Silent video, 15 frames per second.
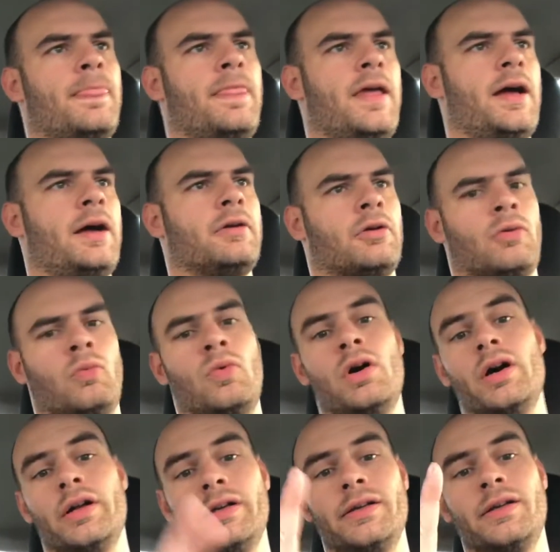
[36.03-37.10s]
that are,
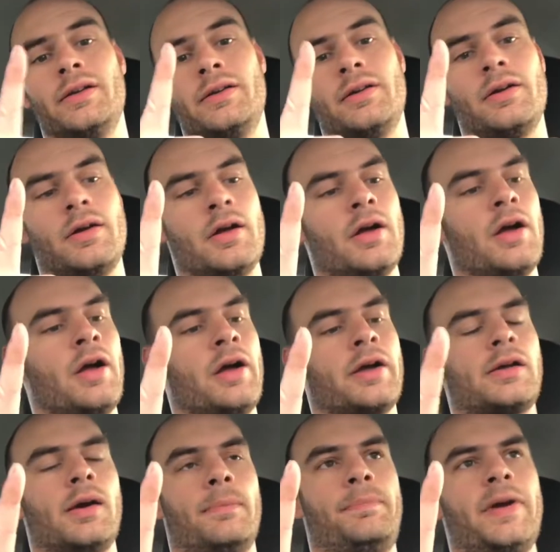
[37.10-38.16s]
one,
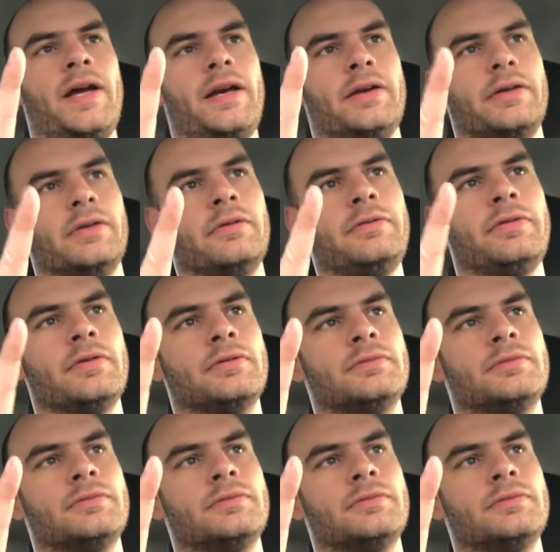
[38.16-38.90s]
competitive,